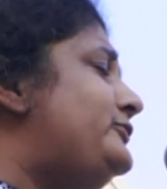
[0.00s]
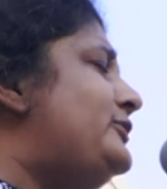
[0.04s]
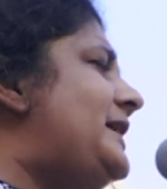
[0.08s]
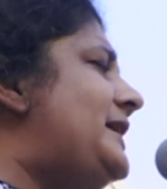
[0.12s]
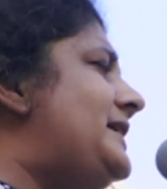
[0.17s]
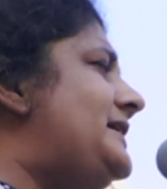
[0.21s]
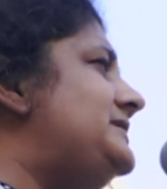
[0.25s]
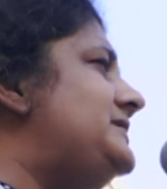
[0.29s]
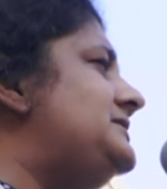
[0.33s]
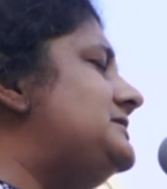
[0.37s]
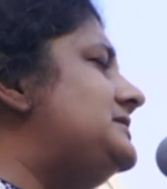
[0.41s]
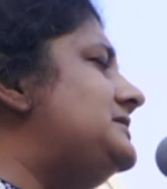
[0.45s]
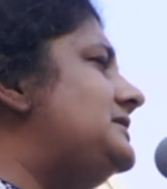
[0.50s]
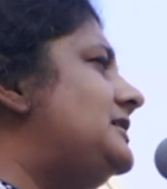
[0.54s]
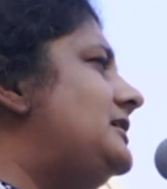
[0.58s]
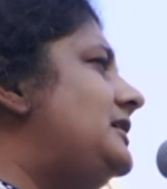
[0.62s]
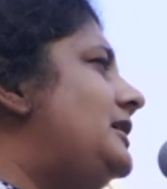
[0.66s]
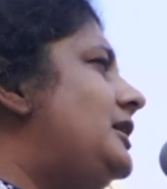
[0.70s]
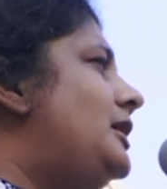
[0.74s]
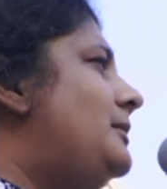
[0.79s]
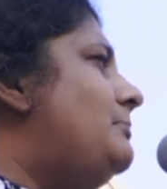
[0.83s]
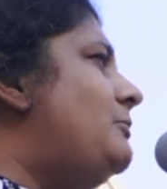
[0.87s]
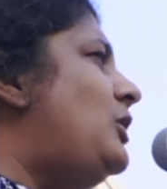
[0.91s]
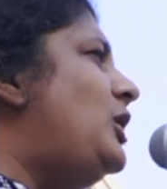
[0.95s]
friend,
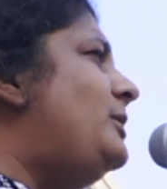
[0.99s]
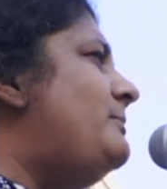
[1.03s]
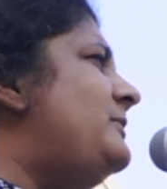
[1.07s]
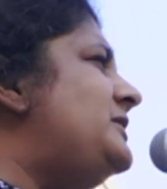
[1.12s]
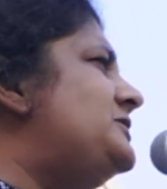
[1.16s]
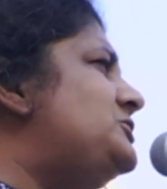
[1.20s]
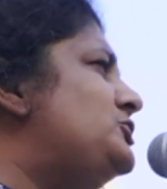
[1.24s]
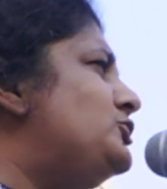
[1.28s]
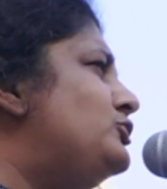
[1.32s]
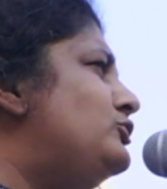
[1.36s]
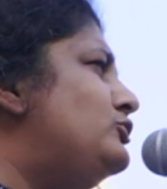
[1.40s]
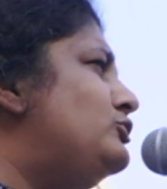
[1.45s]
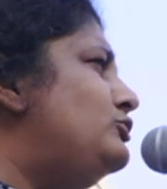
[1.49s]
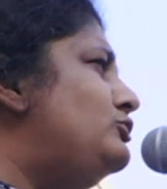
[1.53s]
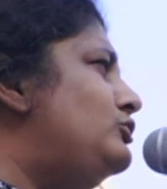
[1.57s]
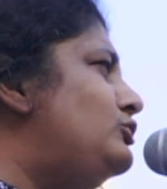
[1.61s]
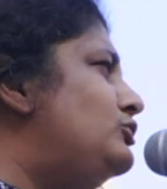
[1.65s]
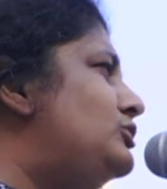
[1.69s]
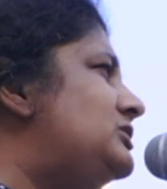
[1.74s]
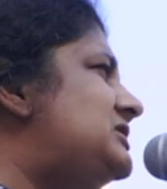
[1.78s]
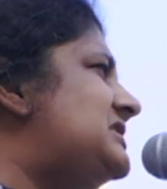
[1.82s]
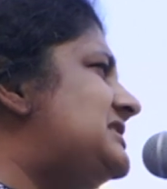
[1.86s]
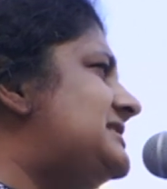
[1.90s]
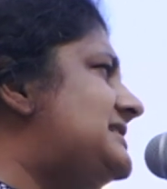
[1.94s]
Mamadou
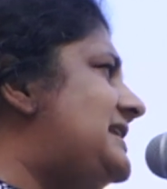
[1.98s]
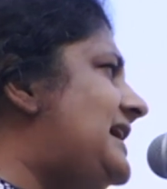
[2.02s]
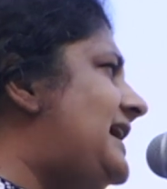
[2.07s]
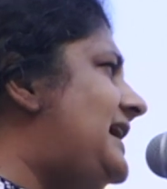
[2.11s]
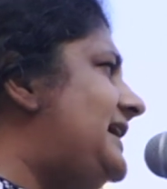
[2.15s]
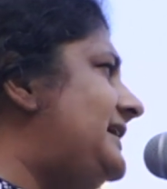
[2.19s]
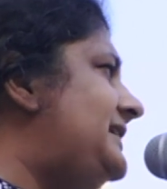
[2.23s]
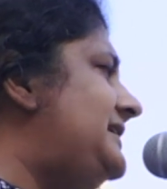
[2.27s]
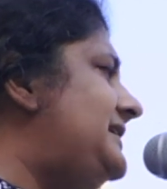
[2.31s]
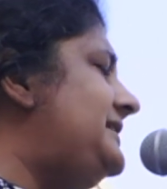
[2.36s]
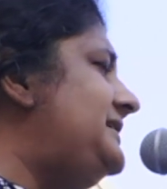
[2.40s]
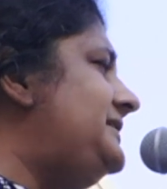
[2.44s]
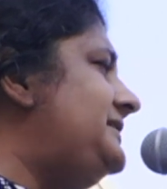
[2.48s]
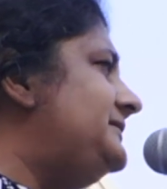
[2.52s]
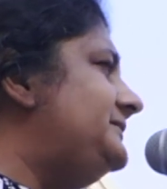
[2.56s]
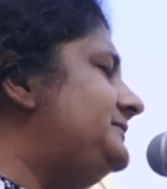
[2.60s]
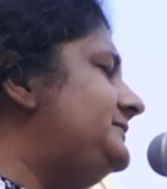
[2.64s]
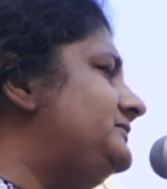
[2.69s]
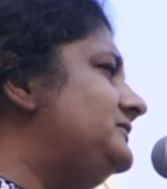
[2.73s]
Ould-Slahi,